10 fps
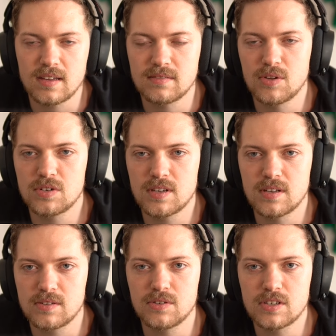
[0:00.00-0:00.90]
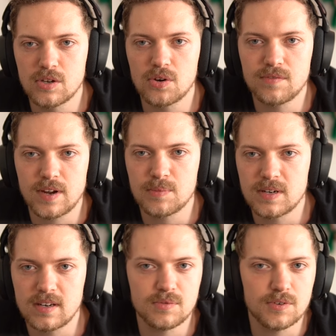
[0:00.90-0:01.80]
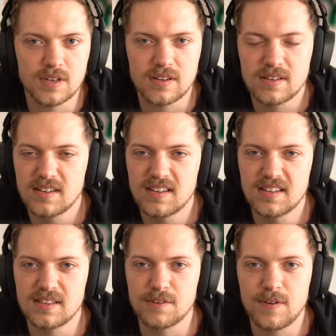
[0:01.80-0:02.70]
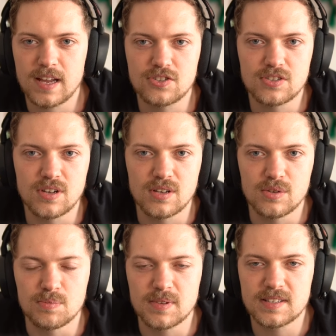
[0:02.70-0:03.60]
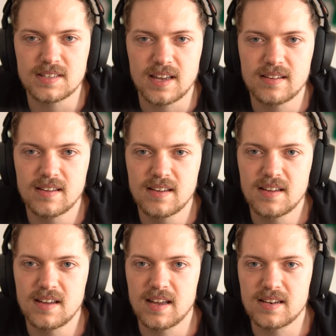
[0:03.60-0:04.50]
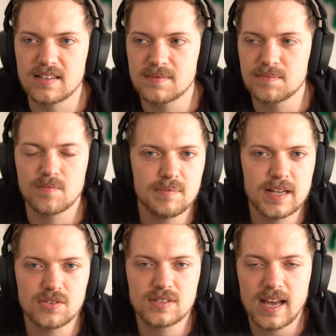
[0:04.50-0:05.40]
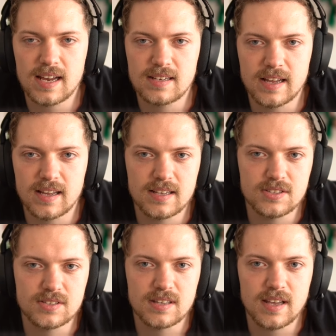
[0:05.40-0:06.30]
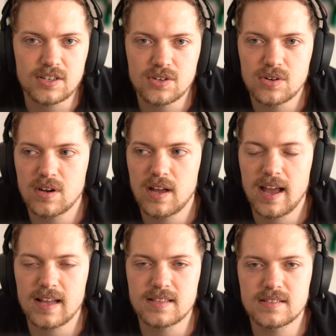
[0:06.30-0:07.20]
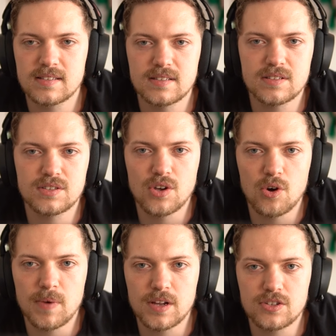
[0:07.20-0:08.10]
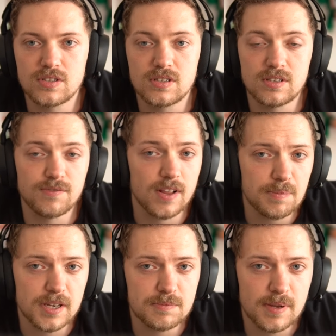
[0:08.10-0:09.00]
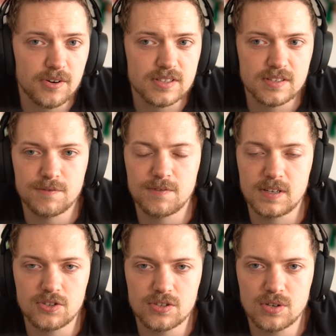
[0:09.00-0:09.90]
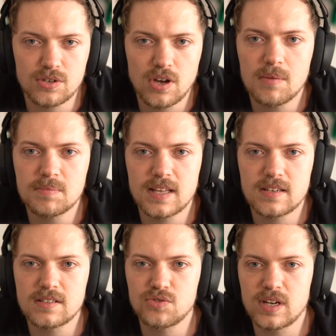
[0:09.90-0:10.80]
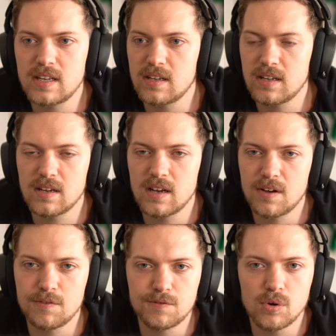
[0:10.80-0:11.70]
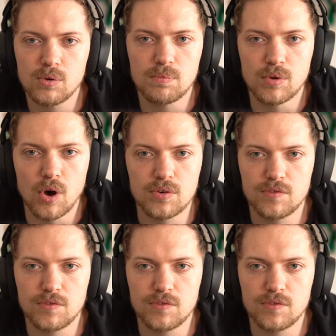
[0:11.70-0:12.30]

node, not a node environment, and with the fetch loop, let's say. And based on that, like, as you said, Nitro adds so much developer experience and features on top that it's really a full-blown